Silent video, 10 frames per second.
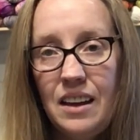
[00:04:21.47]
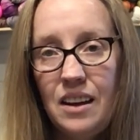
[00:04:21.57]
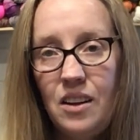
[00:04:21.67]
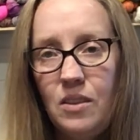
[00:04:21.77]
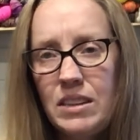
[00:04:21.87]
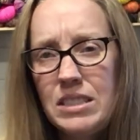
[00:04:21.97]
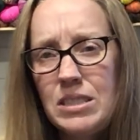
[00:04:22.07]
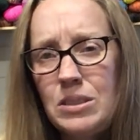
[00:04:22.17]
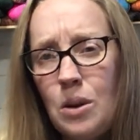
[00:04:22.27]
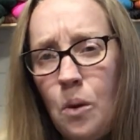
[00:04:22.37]
Oh, it's
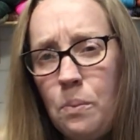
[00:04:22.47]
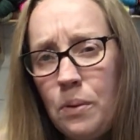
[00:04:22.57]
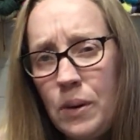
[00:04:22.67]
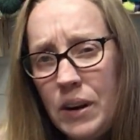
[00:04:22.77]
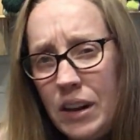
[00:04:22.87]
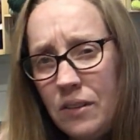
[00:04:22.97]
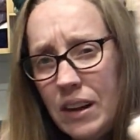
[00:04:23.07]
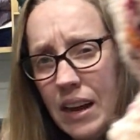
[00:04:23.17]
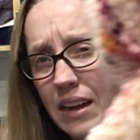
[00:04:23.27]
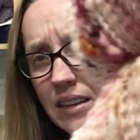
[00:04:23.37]
so pretty,
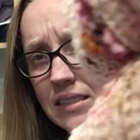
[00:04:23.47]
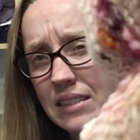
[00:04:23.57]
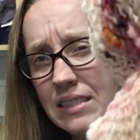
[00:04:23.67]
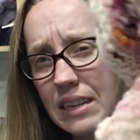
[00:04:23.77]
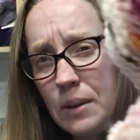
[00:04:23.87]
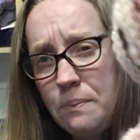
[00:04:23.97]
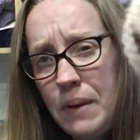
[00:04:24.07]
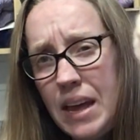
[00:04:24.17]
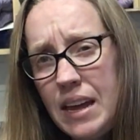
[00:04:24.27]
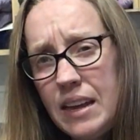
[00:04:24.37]
guys. It's like a
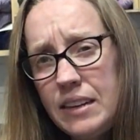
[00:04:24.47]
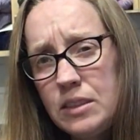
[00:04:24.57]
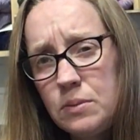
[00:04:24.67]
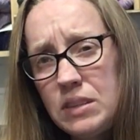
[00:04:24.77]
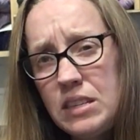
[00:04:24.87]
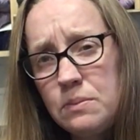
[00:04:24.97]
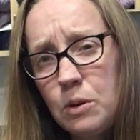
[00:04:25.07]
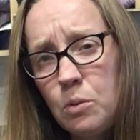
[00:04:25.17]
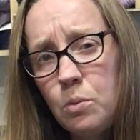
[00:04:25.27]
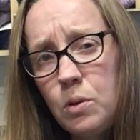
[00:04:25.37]
beige with these
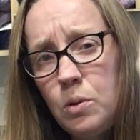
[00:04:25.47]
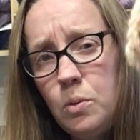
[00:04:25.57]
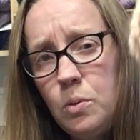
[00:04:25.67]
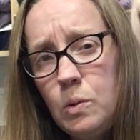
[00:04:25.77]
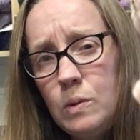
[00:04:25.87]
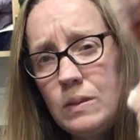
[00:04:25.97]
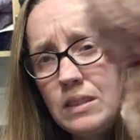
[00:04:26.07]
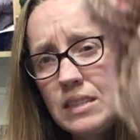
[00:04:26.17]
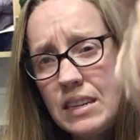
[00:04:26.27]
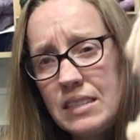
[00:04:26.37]

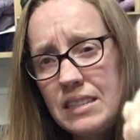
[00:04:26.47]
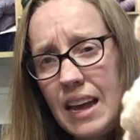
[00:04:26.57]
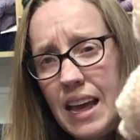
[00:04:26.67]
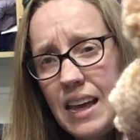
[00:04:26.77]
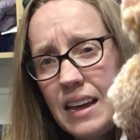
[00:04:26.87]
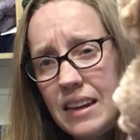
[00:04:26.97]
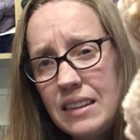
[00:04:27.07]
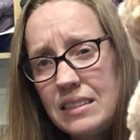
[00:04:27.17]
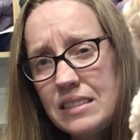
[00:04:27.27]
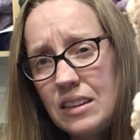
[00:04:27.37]
maroons and
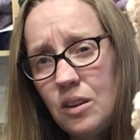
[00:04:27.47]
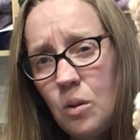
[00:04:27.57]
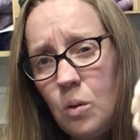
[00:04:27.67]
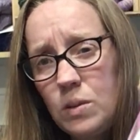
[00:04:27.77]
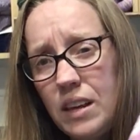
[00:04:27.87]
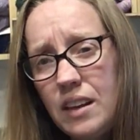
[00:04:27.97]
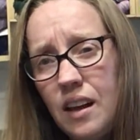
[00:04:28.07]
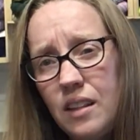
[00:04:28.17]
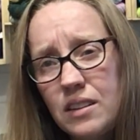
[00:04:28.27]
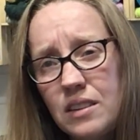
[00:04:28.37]
tans and goldy
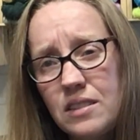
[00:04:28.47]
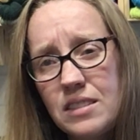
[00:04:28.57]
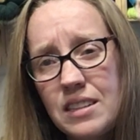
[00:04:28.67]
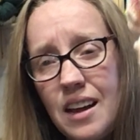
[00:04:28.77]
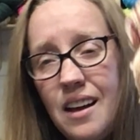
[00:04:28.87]
colors.